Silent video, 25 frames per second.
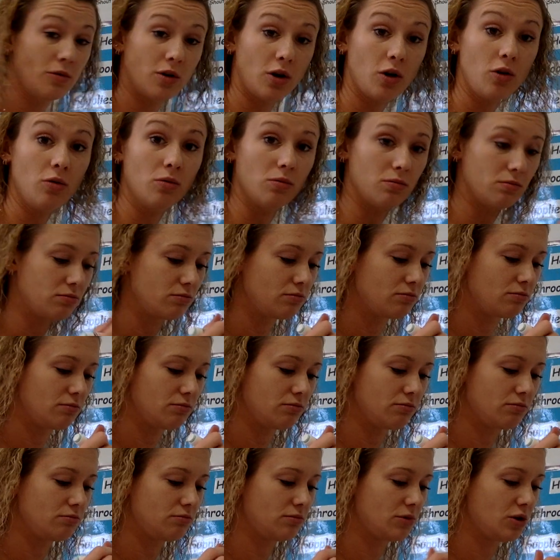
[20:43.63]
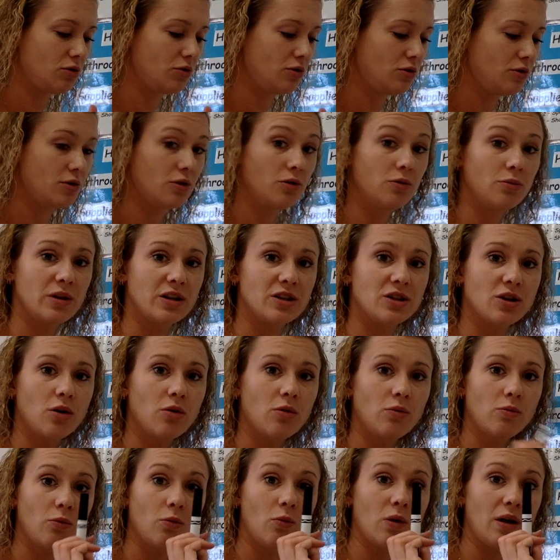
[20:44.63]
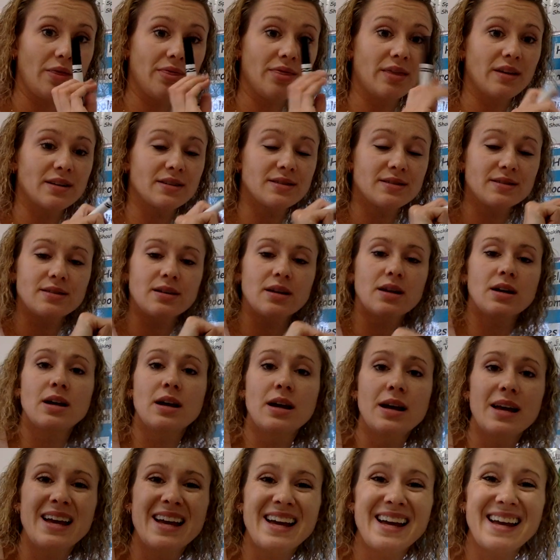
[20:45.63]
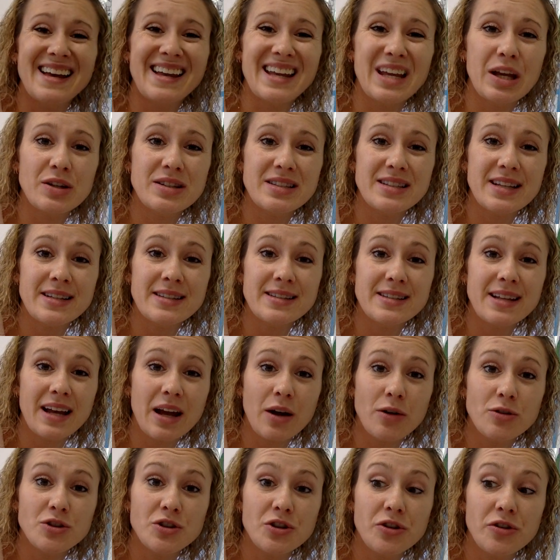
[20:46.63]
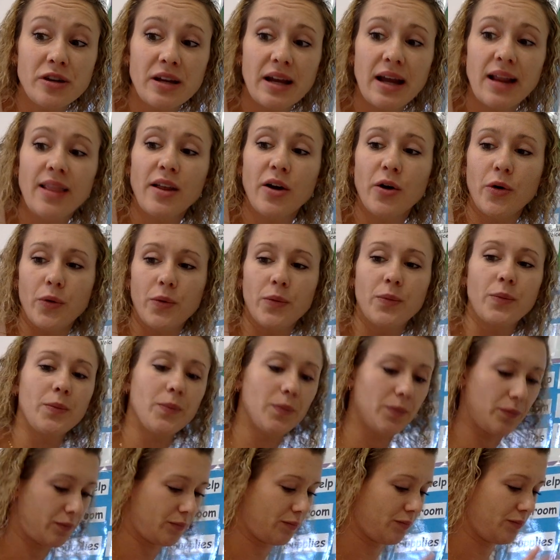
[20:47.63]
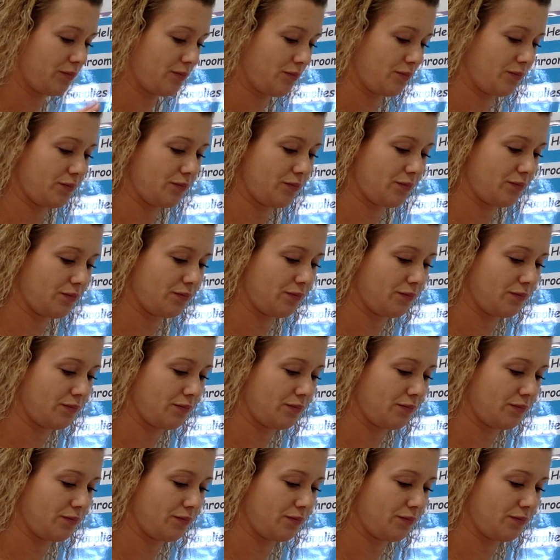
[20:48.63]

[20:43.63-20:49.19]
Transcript: your, oh no, we don't want this. It says take out your yellow.